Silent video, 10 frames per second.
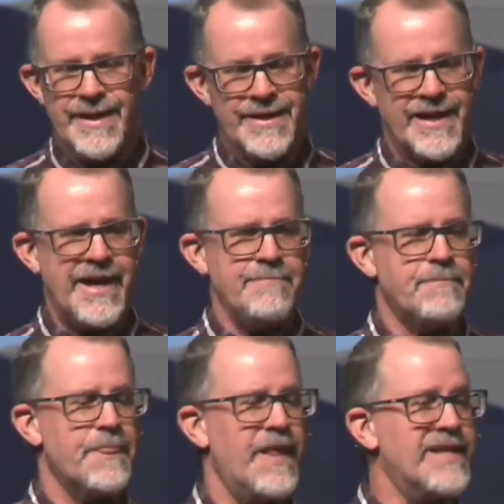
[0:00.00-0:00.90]
Okay,
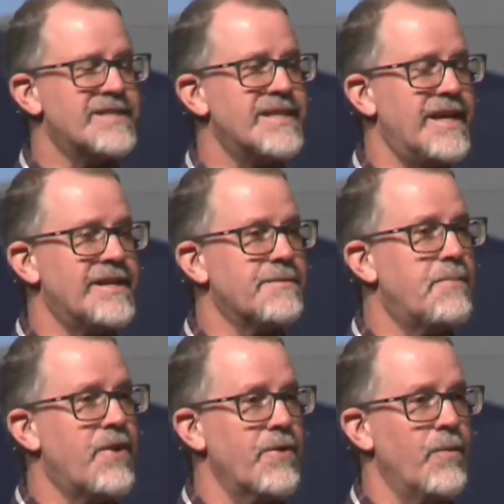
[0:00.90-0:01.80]
that's the end of
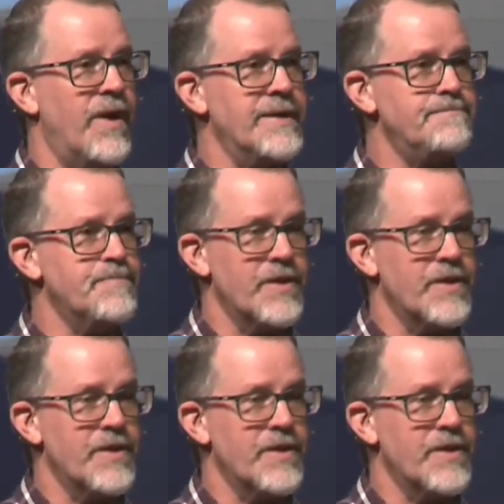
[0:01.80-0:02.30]
part one.